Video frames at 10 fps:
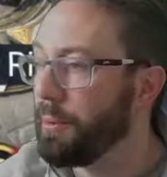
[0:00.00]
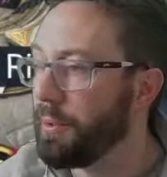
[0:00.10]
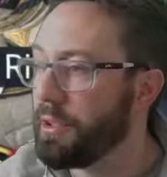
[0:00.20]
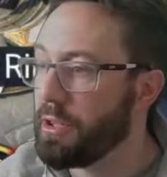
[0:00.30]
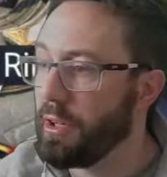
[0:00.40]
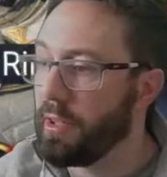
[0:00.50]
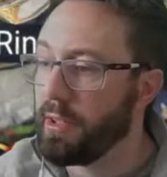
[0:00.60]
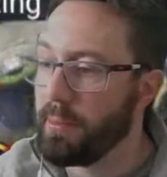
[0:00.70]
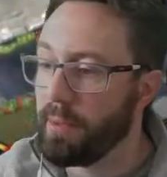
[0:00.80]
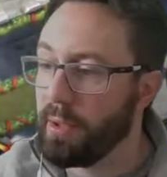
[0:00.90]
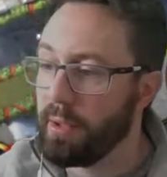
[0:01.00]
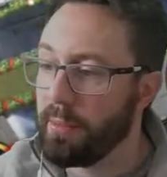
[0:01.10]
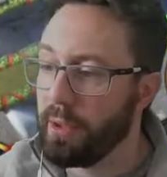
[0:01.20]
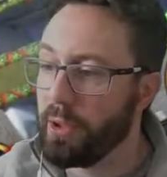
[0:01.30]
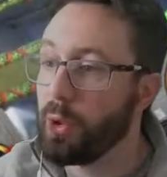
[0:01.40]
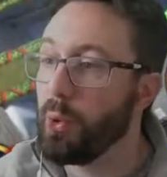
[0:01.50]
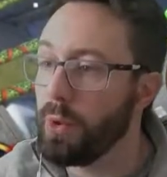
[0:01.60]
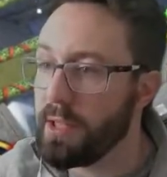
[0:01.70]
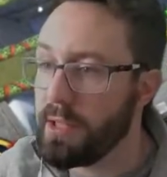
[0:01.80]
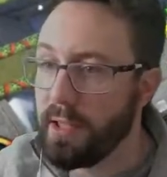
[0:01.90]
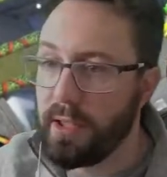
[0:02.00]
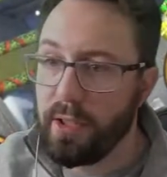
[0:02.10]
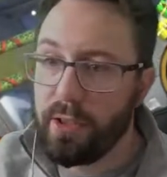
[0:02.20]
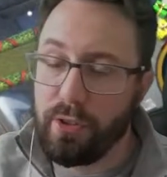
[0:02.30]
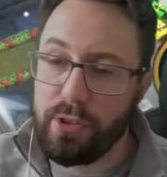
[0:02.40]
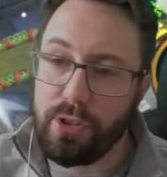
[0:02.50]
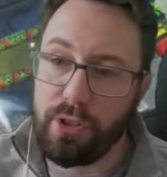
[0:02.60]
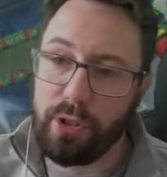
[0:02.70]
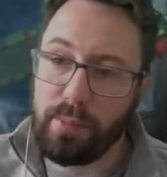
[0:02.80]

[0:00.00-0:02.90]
the shard and then we're gonna cool it on the shard